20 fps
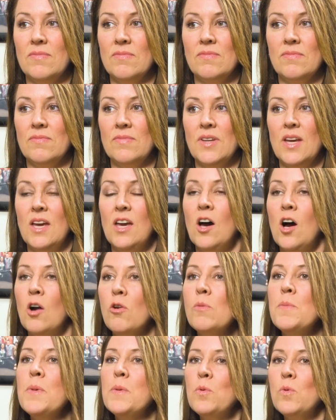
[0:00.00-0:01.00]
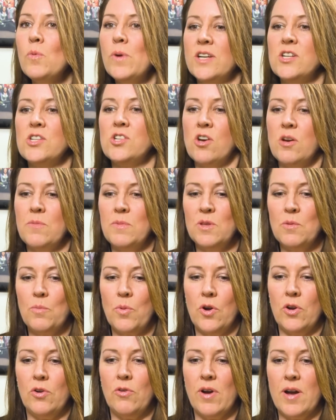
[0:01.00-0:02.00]
I remember one time in the
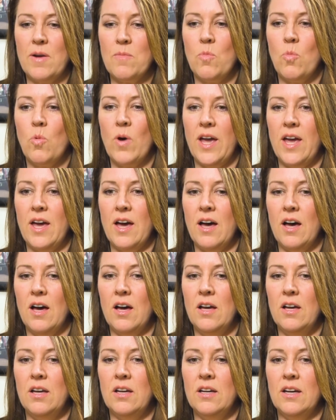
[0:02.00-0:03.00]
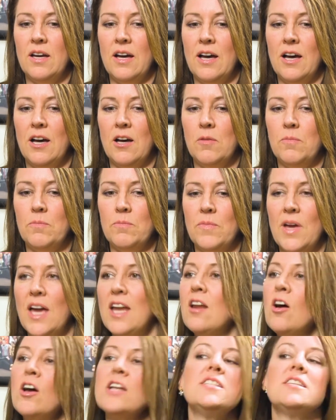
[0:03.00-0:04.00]
program where and I did
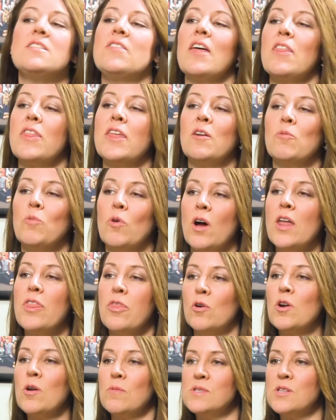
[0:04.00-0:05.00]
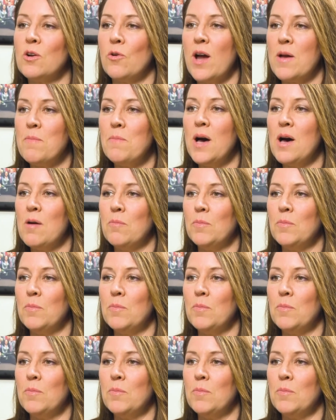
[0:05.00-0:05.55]
that thing where I thought I was a great mum.